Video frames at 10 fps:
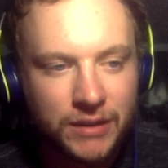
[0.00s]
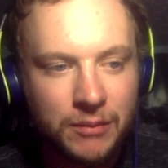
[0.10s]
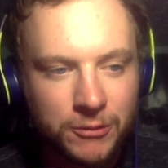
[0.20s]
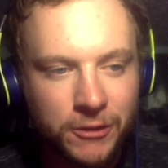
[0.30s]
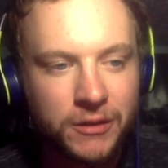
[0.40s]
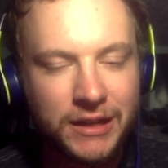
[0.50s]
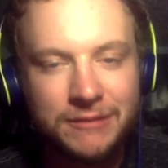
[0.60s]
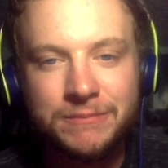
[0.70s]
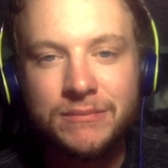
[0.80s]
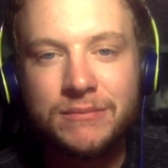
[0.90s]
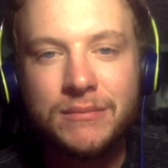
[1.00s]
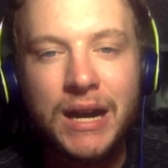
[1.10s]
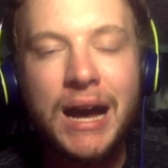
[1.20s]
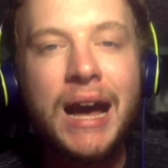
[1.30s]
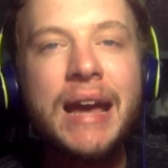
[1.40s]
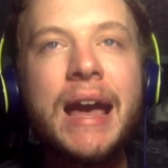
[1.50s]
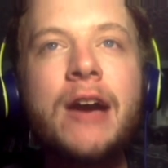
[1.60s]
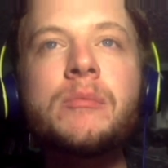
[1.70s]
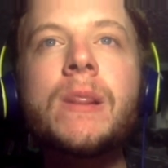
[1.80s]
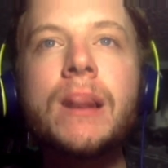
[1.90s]
I'm learning. I
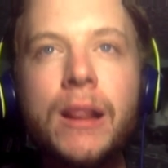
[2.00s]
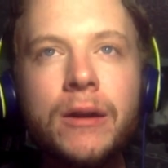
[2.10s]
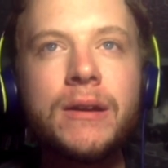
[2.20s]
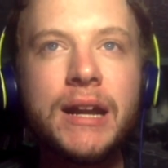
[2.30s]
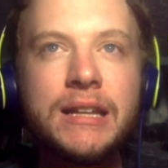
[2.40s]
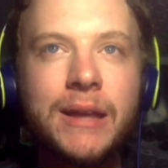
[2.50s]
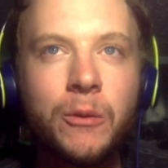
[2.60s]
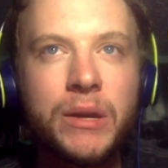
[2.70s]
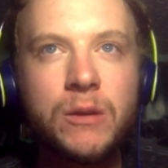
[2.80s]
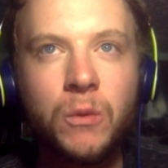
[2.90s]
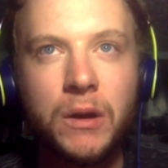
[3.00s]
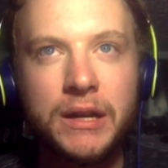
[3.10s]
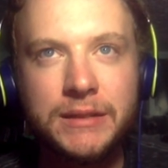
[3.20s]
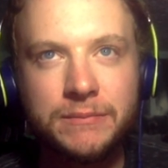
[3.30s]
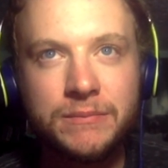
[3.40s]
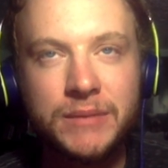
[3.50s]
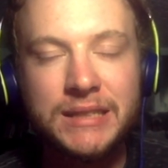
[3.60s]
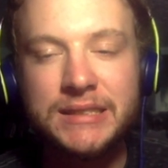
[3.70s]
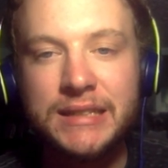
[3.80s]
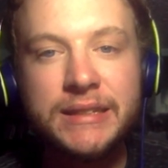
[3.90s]
am learning that week one
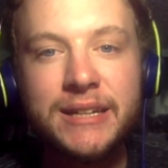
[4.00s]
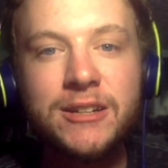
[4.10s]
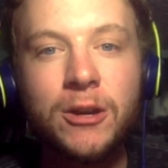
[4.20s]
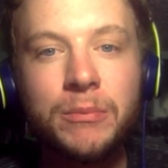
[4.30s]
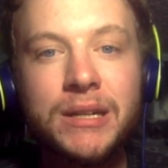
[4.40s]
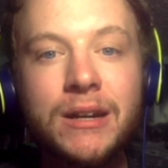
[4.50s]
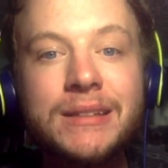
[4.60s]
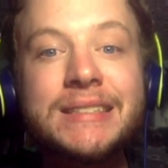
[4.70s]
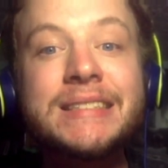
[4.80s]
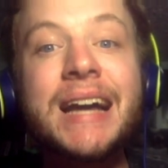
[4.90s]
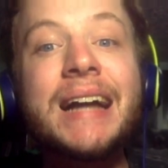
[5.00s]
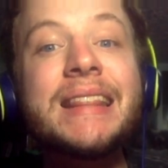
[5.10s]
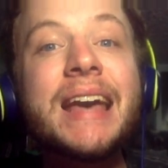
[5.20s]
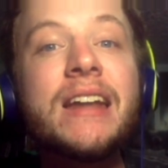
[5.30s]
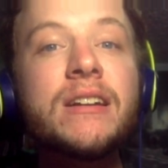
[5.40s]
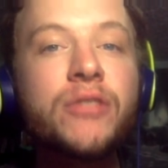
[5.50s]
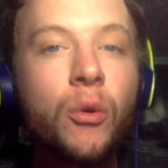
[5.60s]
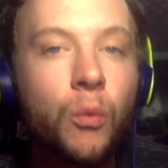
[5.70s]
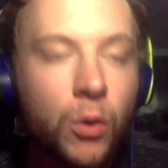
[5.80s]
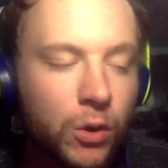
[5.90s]
is not the end-all be-all. This is not the end of the
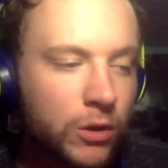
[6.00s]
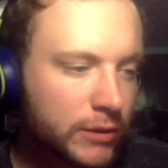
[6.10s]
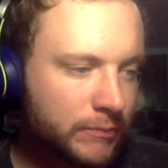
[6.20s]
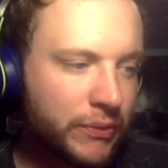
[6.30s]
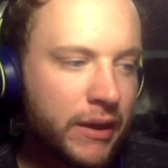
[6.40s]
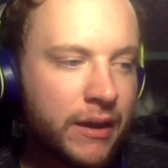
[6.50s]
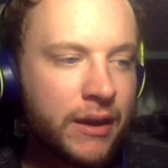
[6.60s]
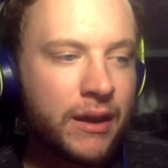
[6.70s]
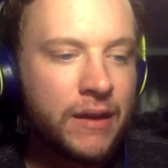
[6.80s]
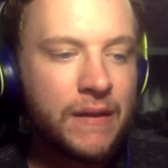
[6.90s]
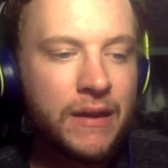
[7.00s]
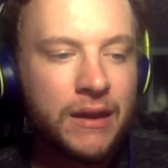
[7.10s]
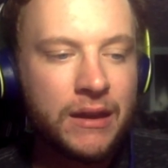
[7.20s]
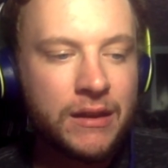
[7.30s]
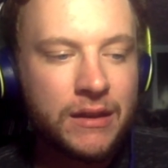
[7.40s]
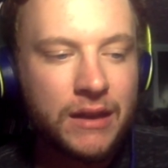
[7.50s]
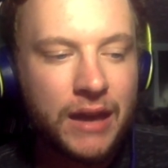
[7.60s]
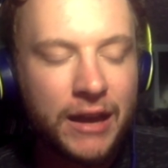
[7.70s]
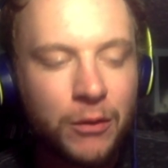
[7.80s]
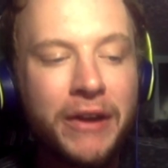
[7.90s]
world.
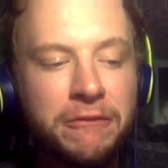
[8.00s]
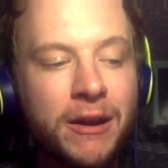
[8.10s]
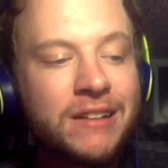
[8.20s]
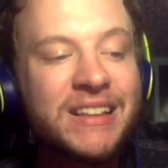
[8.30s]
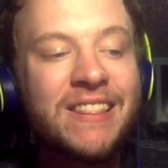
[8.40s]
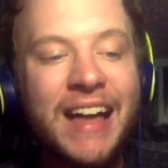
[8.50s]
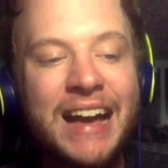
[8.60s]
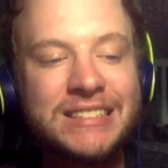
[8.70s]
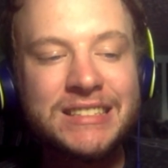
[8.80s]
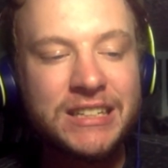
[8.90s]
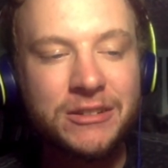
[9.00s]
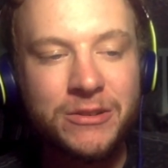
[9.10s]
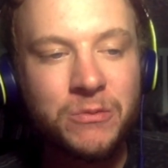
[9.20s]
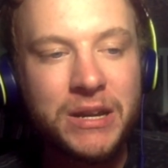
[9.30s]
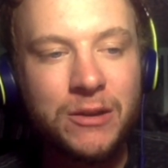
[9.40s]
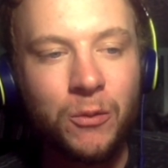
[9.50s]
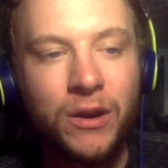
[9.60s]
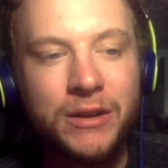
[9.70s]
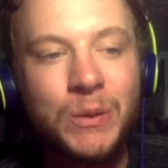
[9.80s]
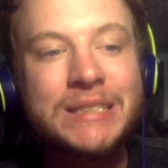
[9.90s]
And quite frankly, last year's week
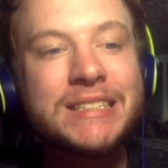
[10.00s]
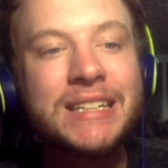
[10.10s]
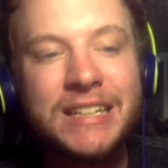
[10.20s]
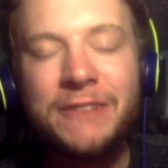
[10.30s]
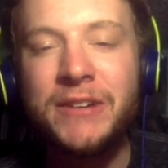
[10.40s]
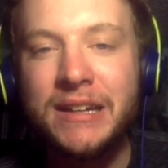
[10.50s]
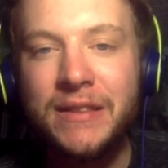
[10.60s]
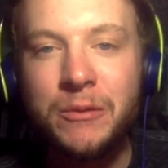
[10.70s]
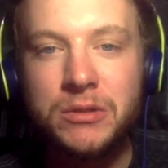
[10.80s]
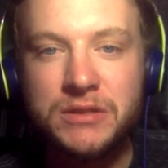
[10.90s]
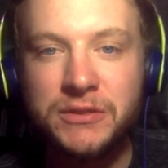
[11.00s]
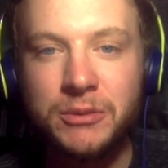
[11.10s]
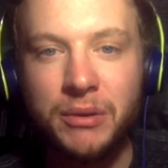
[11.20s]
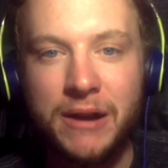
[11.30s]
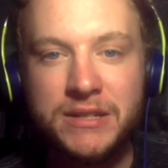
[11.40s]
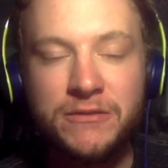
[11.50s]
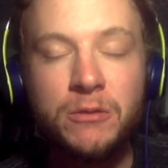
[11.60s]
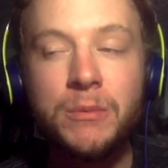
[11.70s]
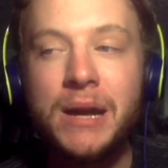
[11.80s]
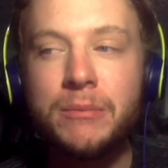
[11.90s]
one was significantly worse for the Browns. If
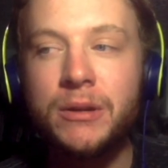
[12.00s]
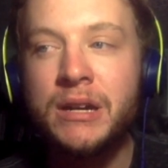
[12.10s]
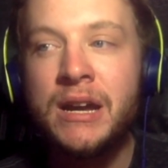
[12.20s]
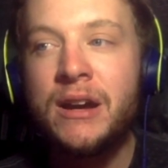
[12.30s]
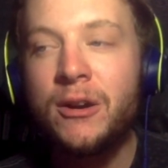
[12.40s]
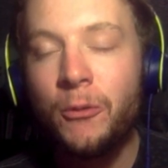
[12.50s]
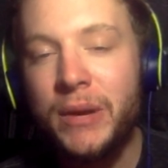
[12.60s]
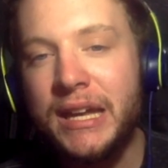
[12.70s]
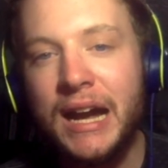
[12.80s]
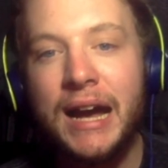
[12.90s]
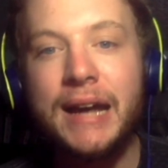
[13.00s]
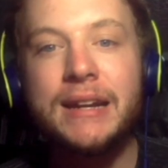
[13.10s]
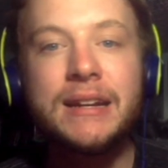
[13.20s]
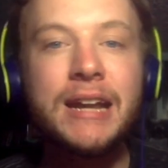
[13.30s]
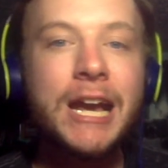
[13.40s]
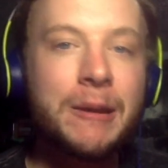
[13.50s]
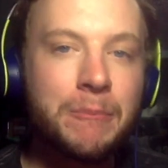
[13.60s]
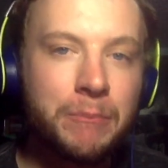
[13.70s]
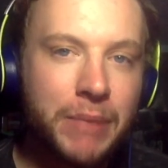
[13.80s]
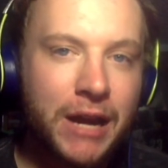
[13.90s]
you remember, we got
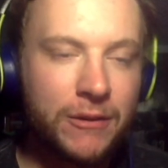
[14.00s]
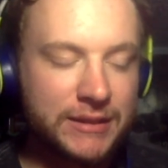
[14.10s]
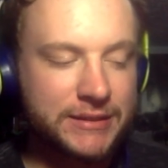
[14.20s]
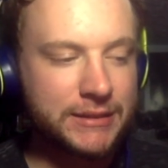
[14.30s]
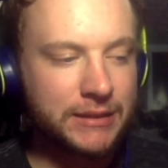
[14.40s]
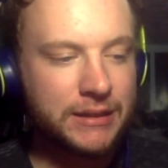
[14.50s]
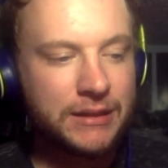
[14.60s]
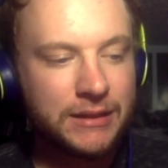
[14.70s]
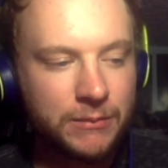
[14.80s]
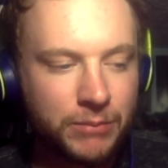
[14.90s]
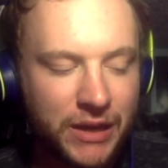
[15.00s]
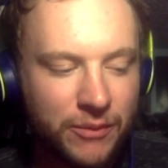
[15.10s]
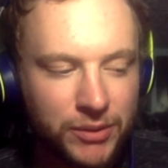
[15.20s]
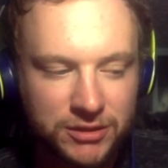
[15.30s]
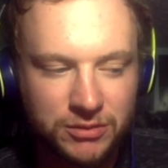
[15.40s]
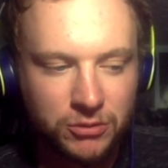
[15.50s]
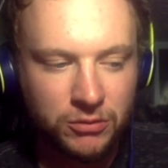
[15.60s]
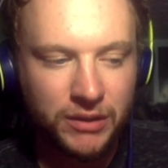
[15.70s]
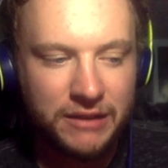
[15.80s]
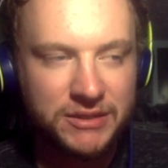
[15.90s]
embarrassed by the
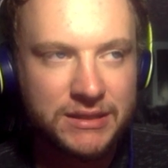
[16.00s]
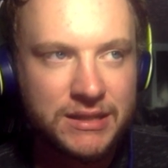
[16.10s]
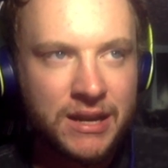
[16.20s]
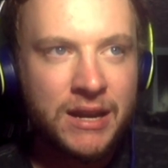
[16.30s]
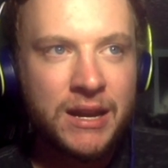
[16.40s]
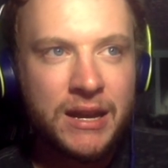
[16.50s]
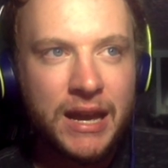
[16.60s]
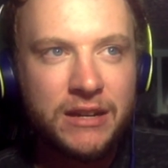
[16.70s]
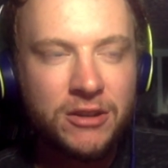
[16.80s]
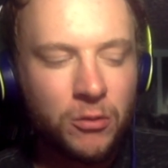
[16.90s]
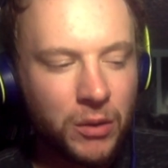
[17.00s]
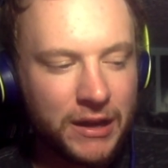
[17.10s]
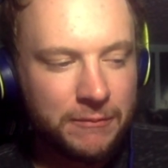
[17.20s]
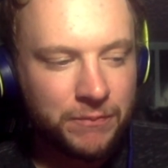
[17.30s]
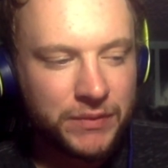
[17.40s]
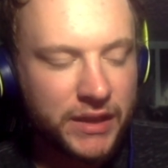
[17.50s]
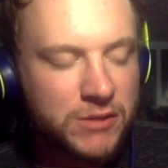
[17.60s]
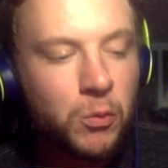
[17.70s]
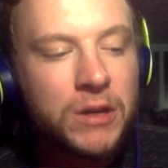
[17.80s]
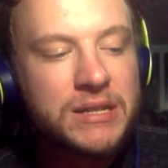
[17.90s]
Baltimore Ravens. And you know what?
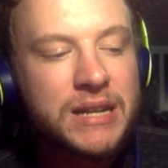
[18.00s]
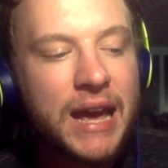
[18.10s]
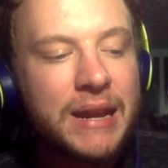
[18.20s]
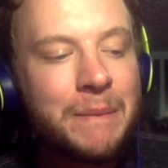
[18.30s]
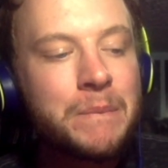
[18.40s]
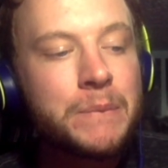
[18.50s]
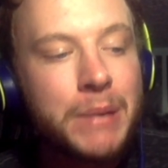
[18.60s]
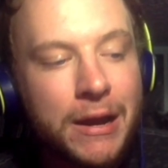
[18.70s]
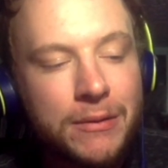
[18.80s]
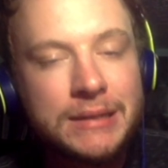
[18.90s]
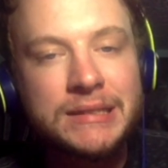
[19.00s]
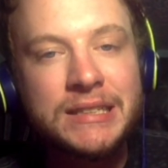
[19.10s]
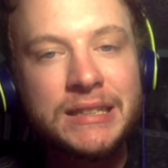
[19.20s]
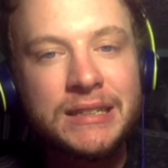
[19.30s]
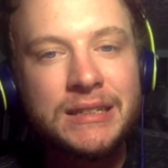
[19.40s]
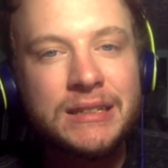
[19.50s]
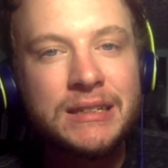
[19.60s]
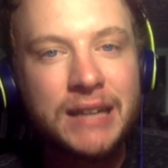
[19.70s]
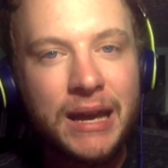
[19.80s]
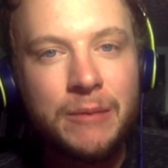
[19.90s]
This wasn't an embarrassing
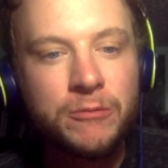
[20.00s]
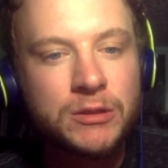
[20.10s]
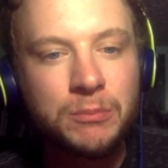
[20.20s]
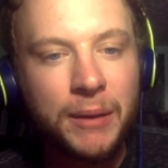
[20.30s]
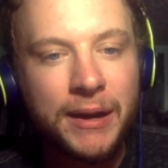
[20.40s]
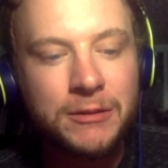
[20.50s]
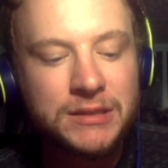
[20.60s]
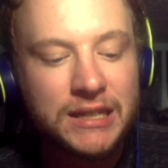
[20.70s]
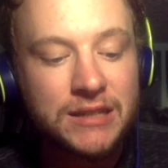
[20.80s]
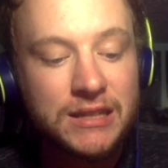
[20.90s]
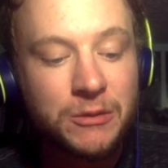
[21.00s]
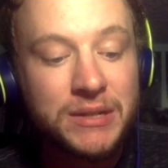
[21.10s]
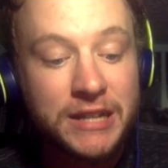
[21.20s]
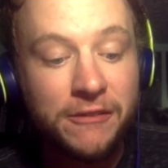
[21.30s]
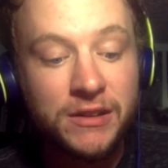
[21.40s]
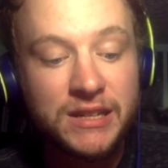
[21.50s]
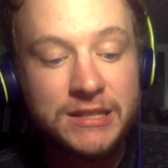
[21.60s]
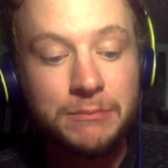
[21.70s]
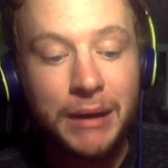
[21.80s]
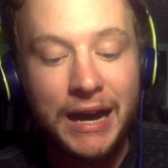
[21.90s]
game for the Browns. I thought there were definitely
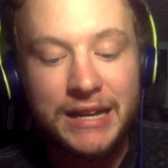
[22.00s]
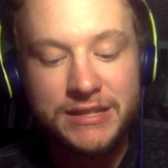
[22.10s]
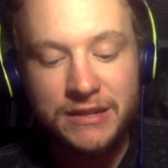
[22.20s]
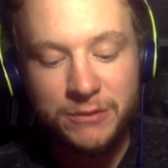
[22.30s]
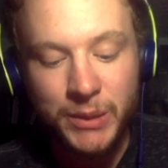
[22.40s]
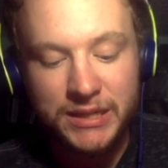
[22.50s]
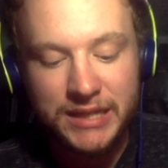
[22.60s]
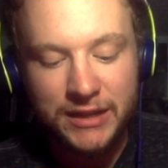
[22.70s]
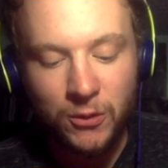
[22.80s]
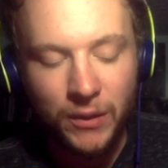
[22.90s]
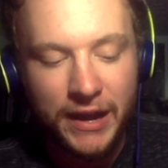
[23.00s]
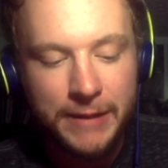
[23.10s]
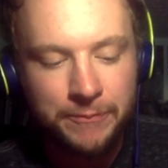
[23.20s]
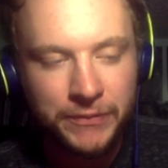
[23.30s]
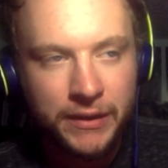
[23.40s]
some positives we could take away.